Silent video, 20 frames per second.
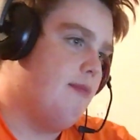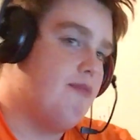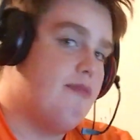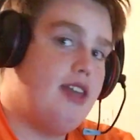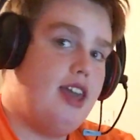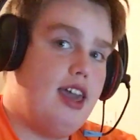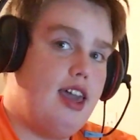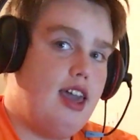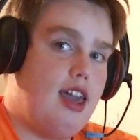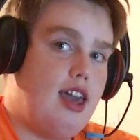
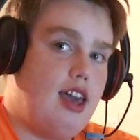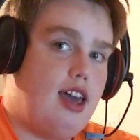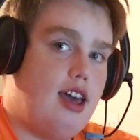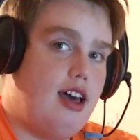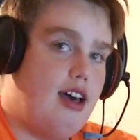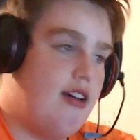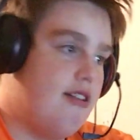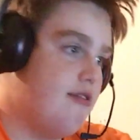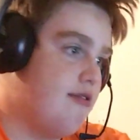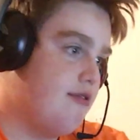They
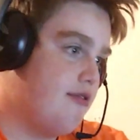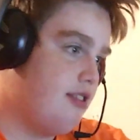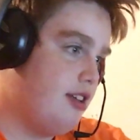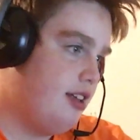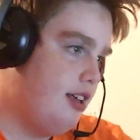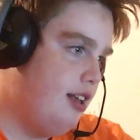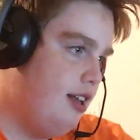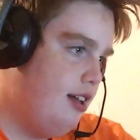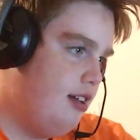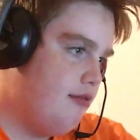have
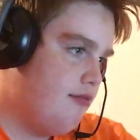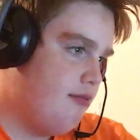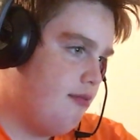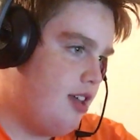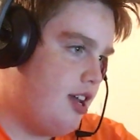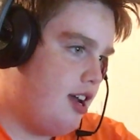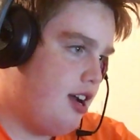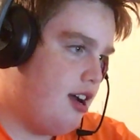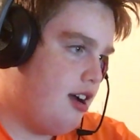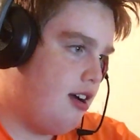
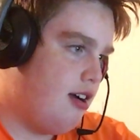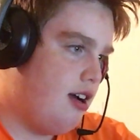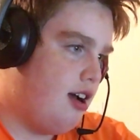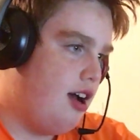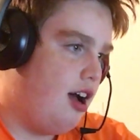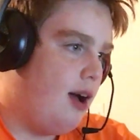their